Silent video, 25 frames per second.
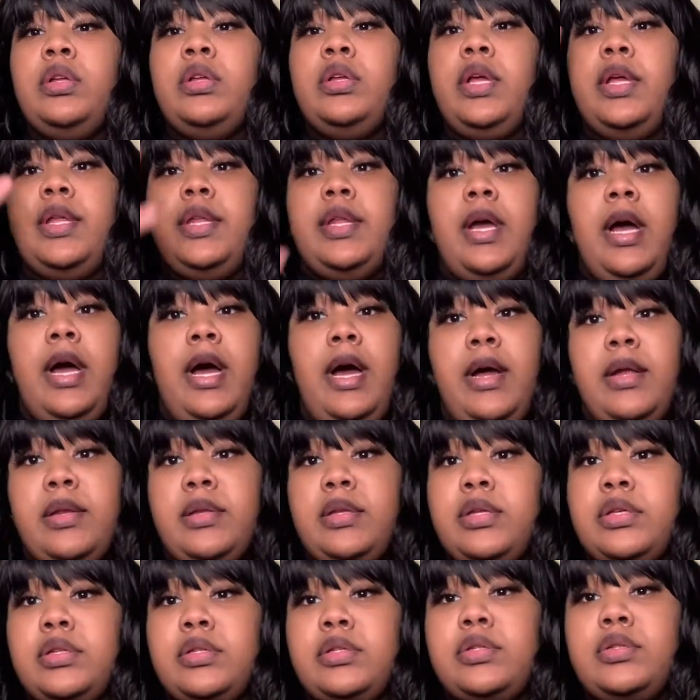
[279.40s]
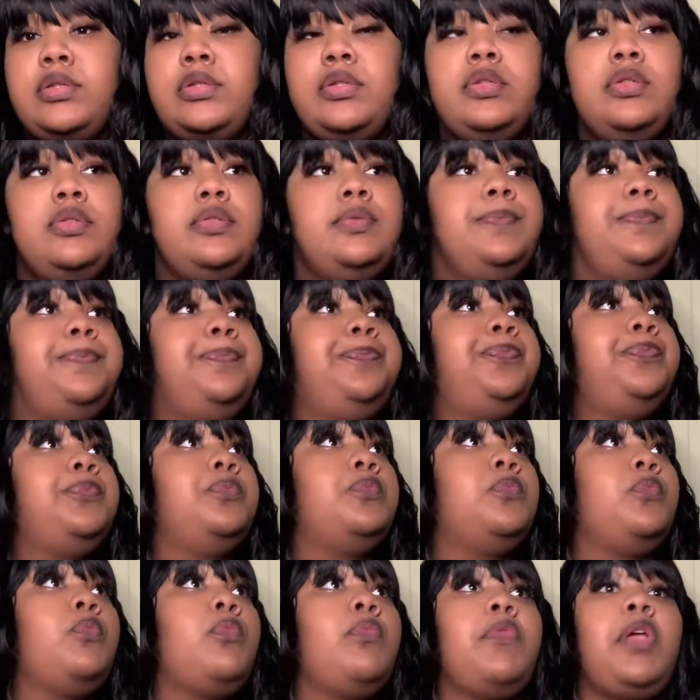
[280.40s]
and the hotness.
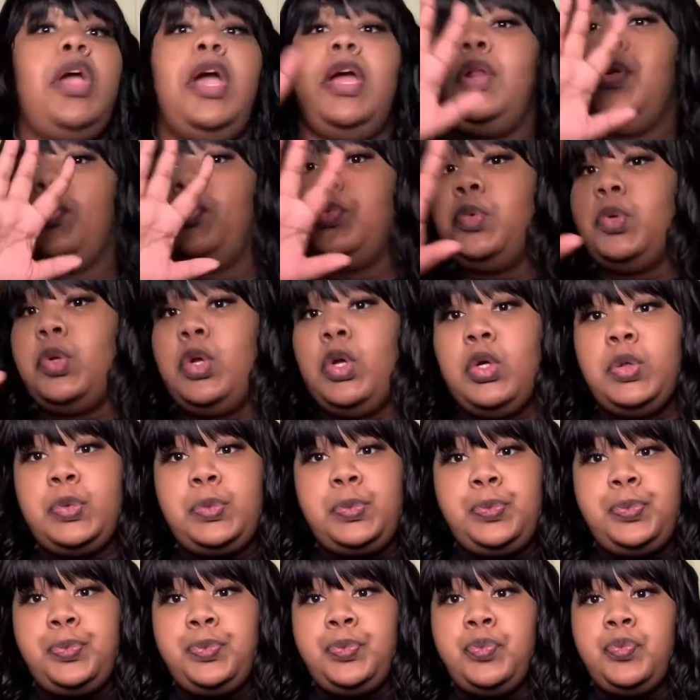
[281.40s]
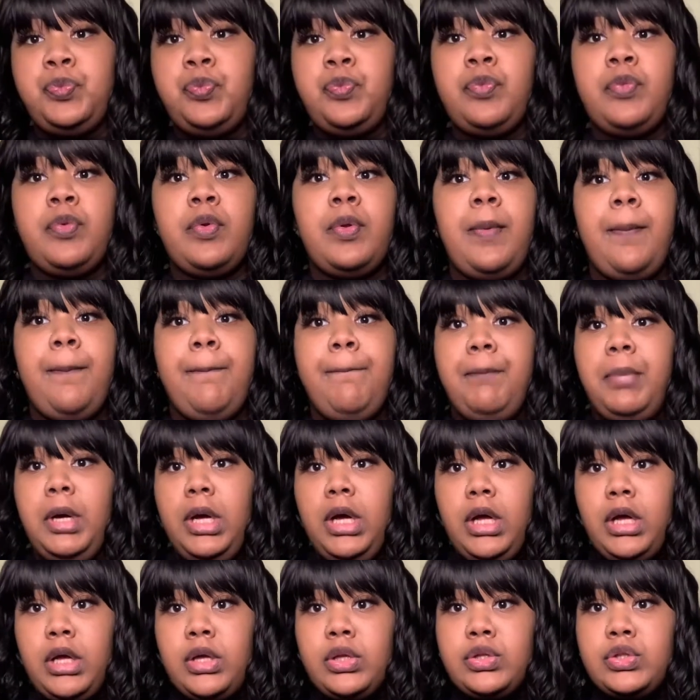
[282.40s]
I don't know.
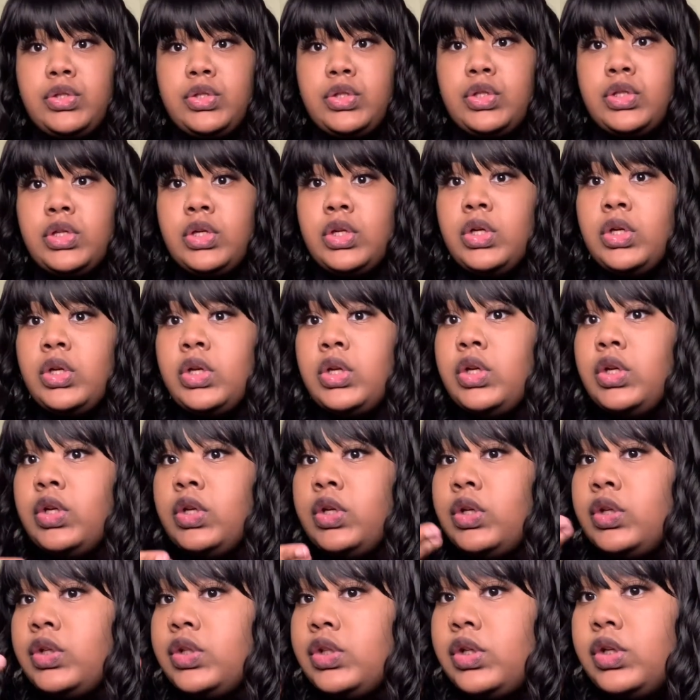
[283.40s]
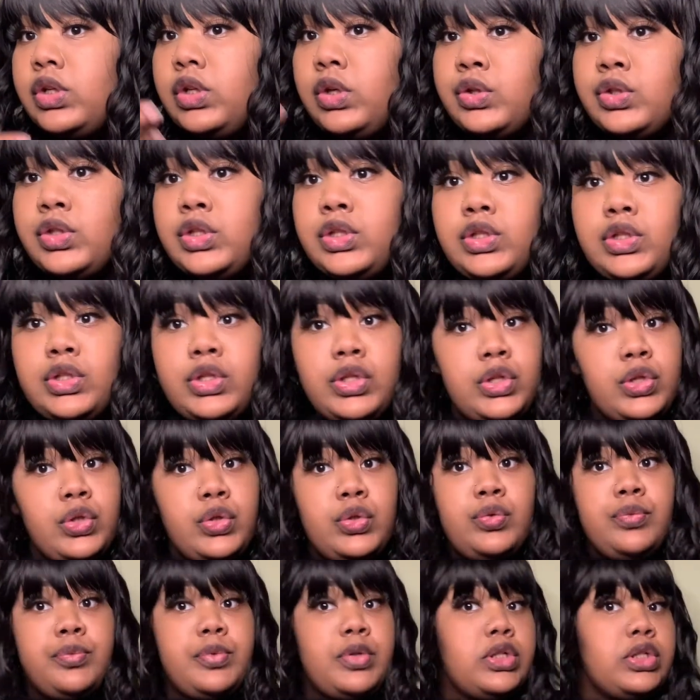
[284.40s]
But, you know, she's
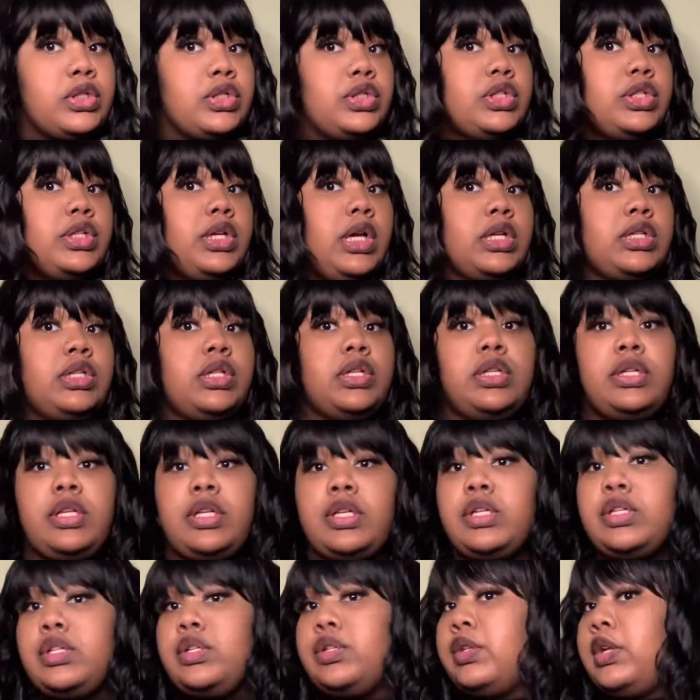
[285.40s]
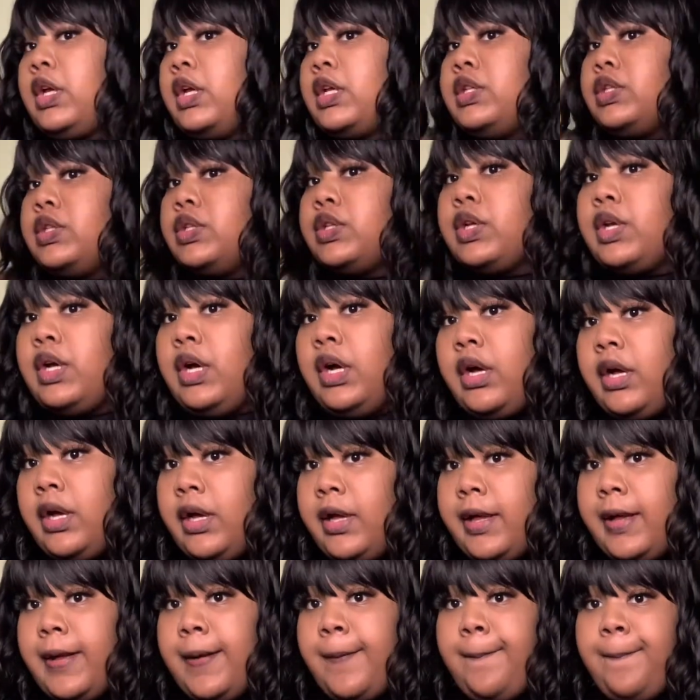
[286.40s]
cute because she has a like nice
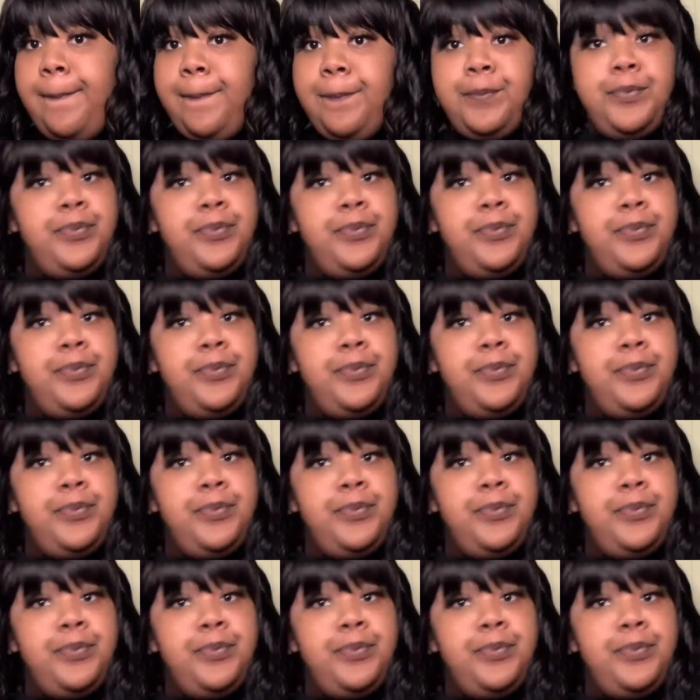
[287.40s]
cut